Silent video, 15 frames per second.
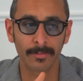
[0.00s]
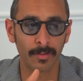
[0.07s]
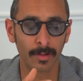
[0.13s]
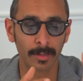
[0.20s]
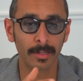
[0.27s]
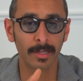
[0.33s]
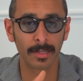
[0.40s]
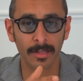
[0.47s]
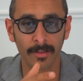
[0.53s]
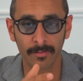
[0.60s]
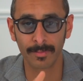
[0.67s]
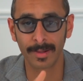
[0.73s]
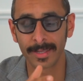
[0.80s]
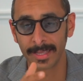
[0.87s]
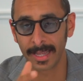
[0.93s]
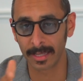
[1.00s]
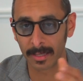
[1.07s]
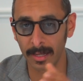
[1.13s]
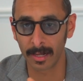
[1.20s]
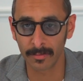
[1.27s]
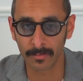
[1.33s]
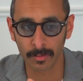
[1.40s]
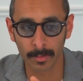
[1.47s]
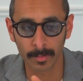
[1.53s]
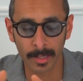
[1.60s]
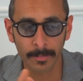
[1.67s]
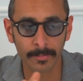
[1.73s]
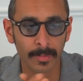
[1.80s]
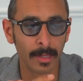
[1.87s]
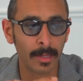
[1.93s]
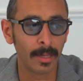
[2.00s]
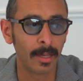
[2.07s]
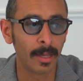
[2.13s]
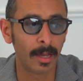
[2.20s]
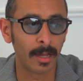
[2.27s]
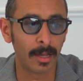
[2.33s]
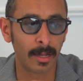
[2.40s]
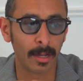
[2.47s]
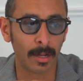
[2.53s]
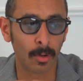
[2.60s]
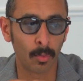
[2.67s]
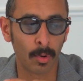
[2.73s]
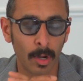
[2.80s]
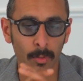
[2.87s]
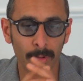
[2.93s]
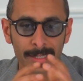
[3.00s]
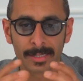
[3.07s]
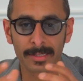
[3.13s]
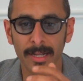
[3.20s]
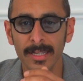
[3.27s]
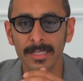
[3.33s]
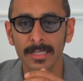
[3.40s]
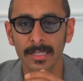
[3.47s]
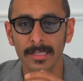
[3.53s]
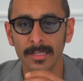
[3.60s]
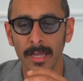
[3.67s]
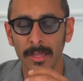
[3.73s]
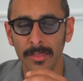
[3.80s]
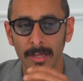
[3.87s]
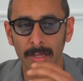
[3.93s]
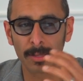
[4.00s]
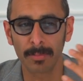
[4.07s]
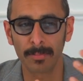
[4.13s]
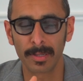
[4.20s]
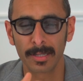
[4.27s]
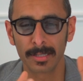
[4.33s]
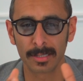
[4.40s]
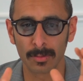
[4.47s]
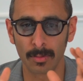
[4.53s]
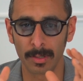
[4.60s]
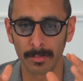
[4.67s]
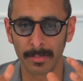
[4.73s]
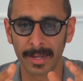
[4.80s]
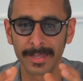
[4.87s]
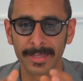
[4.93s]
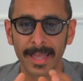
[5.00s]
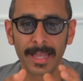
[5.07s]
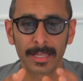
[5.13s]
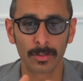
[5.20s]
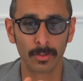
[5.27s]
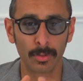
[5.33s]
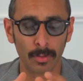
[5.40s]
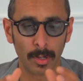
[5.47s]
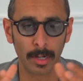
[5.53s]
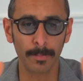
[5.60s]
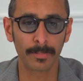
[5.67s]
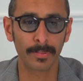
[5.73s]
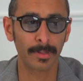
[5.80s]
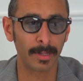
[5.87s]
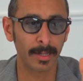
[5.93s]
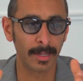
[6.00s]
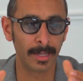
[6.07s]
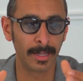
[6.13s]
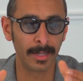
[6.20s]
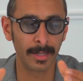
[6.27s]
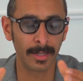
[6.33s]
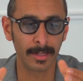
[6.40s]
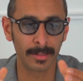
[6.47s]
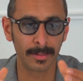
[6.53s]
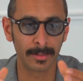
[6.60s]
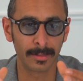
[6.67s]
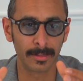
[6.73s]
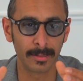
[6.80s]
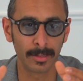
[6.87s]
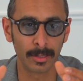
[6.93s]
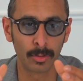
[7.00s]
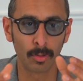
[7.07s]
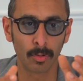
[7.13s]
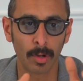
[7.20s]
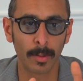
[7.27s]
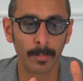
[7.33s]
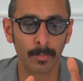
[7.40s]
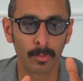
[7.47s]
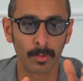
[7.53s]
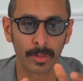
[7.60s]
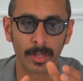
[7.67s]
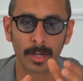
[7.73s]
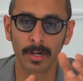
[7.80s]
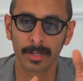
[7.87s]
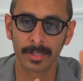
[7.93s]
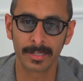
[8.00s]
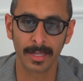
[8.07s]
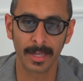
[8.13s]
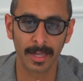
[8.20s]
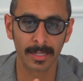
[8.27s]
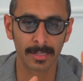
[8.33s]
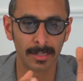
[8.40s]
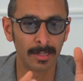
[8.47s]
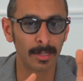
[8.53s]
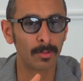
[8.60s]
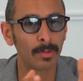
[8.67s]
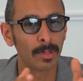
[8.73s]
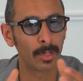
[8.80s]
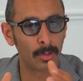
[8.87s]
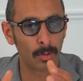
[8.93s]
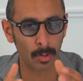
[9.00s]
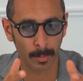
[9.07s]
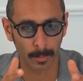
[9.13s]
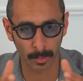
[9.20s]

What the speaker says: funnily enough, my dad got it for me. What was nice is, I think, because when my dad grew up, he grew up with Cartiers. He didn't really grow up